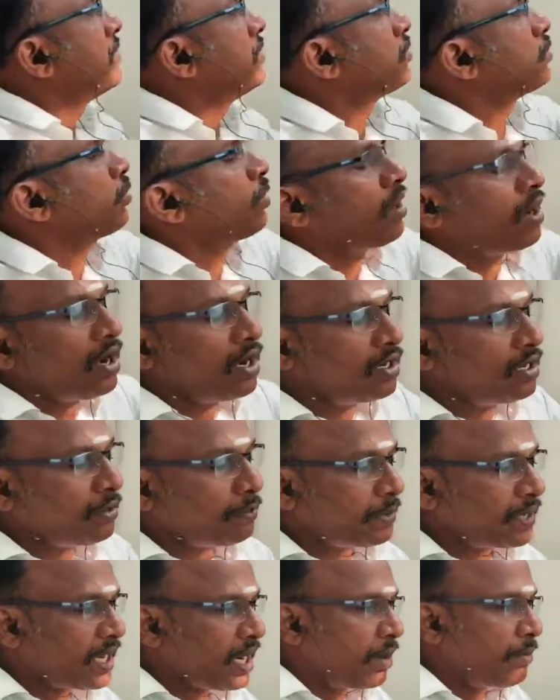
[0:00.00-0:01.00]
So all the
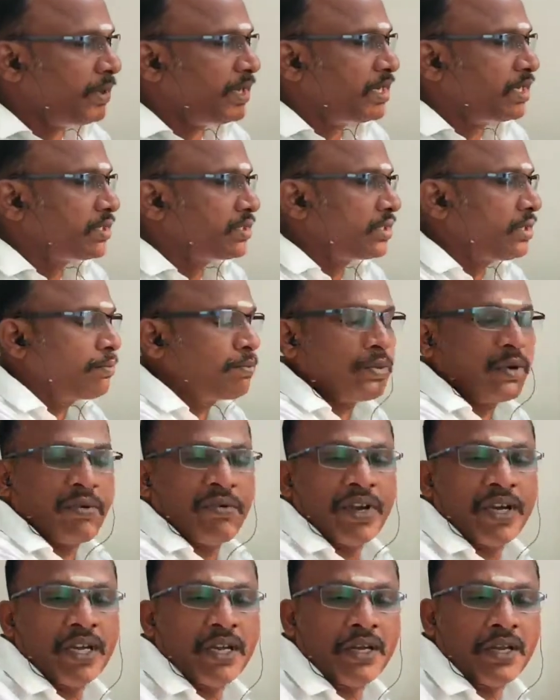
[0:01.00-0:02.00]
parameters are
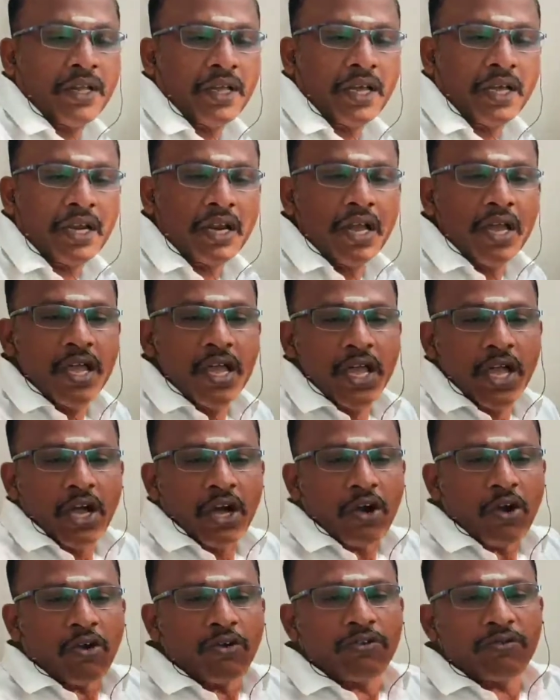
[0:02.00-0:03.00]
provided here.
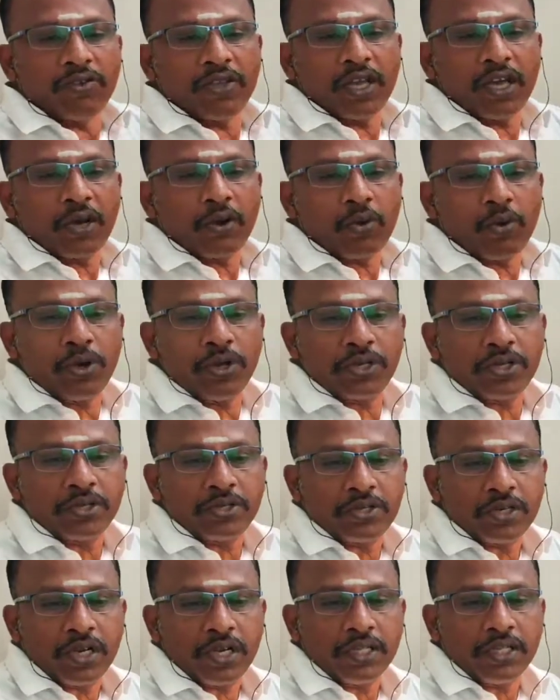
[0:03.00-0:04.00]
How we are going to
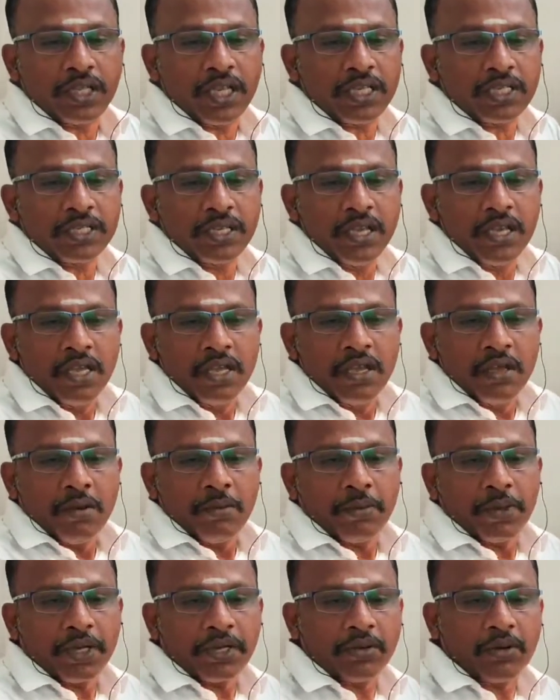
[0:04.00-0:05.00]
draw this
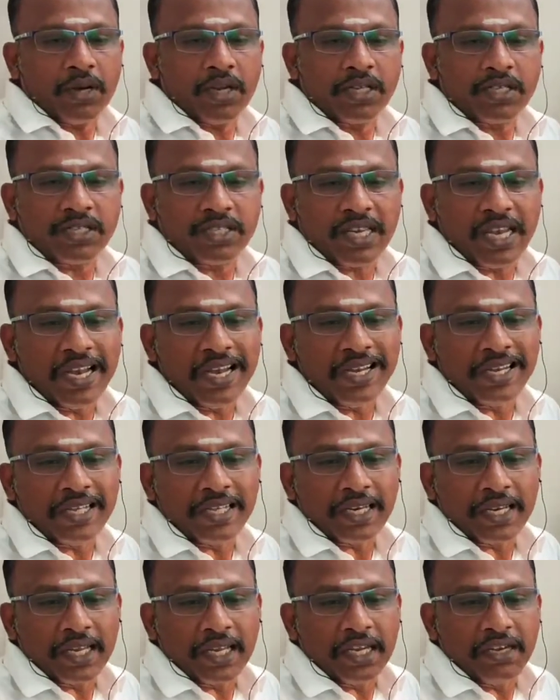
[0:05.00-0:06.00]
particular
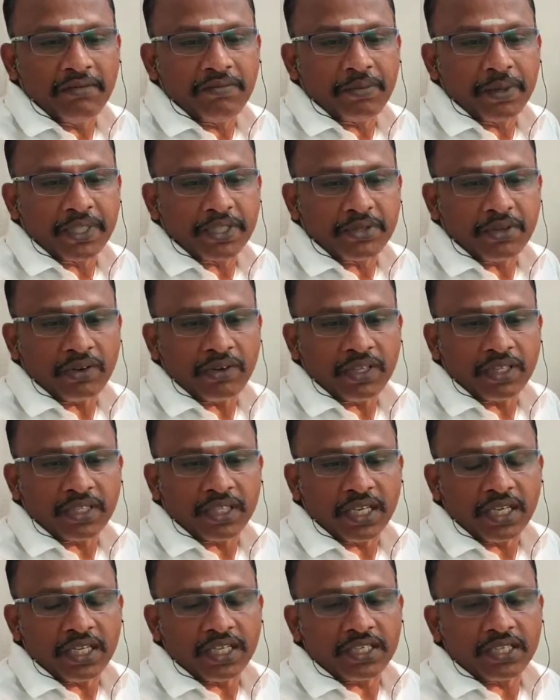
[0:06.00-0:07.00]
cylinder in perspective?
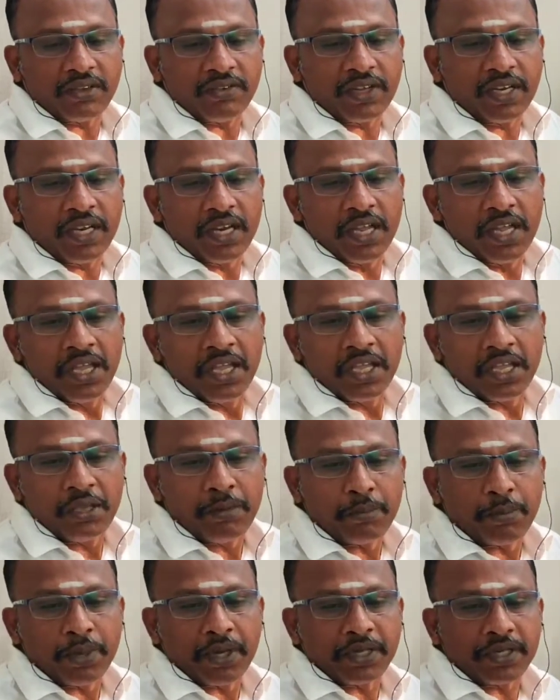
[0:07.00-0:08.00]
That is our
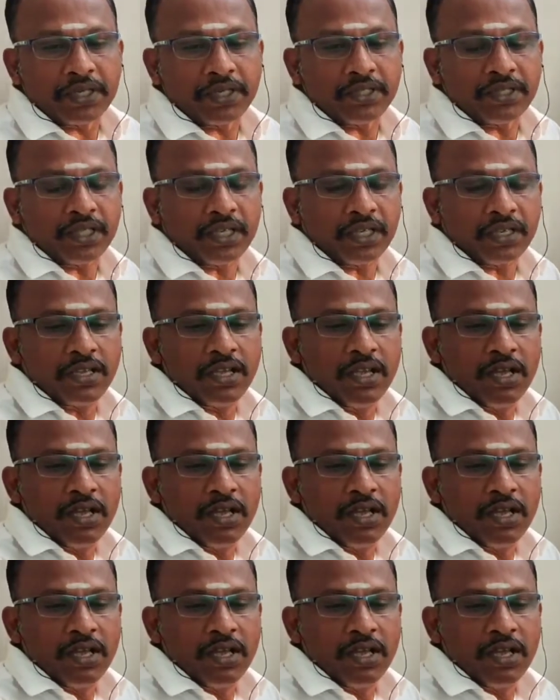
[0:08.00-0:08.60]
important thing.